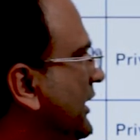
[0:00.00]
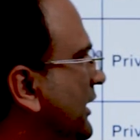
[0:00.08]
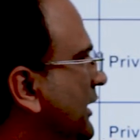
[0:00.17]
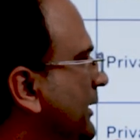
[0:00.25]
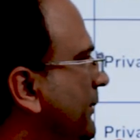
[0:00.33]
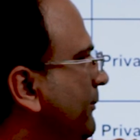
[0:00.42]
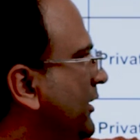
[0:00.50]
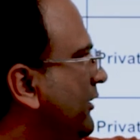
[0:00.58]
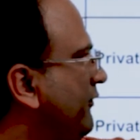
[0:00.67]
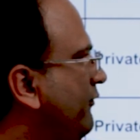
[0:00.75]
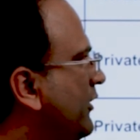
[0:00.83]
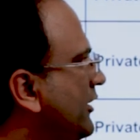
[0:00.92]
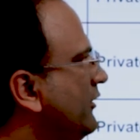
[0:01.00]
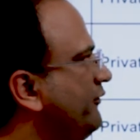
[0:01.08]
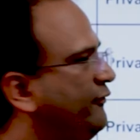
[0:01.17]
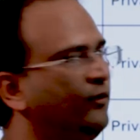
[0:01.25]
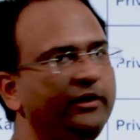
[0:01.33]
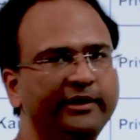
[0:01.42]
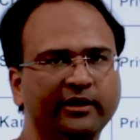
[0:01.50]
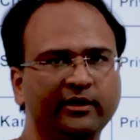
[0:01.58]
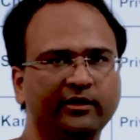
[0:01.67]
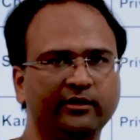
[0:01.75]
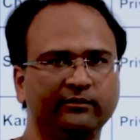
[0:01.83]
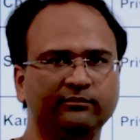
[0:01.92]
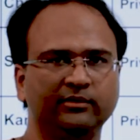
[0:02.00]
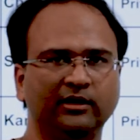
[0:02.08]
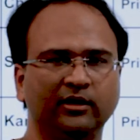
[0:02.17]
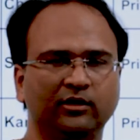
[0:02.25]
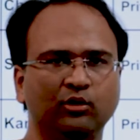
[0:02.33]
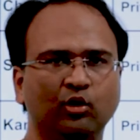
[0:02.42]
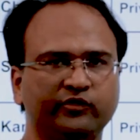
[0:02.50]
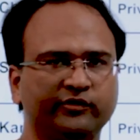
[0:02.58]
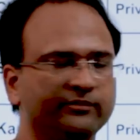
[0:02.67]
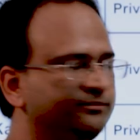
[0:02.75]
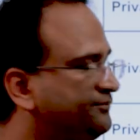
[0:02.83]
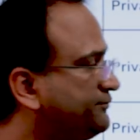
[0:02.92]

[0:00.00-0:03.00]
uh, uh, for a full year uh, course